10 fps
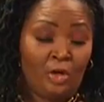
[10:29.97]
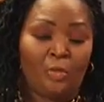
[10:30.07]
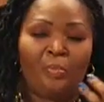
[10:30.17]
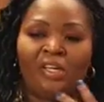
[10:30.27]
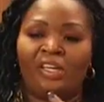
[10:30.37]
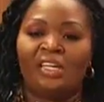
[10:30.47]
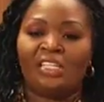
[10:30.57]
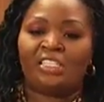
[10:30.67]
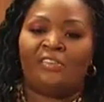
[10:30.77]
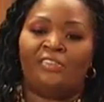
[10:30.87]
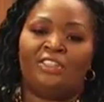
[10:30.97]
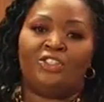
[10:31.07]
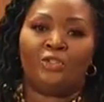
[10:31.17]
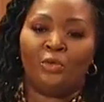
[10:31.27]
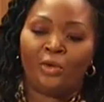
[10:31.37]
because of the
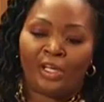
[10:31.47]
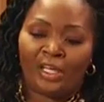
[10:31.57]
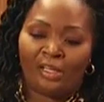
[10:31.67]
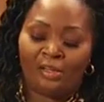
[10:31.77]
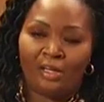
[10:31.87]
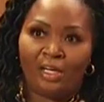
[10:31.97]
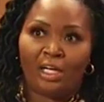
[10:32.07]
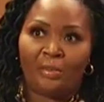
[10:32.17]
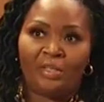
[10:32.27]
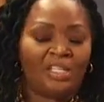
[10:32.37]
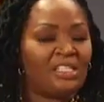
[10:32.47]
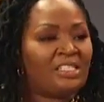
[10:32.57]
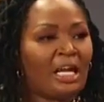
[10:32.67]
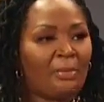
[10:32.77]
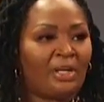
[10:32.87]
joy and the
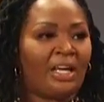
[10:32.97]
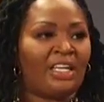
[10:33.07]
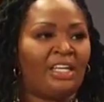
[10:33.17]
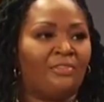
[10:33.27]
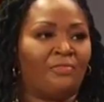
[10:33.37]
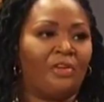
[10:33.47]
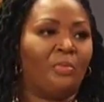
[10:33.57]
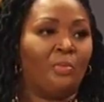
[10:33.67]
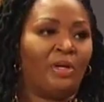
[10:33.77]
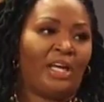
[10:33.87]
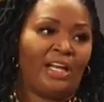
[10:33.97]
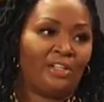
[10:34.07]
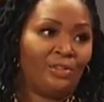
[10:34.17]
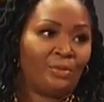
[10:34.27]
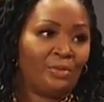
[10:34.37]
excitement I get from what I
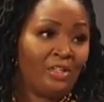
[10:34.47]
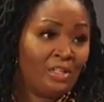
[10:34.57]
do.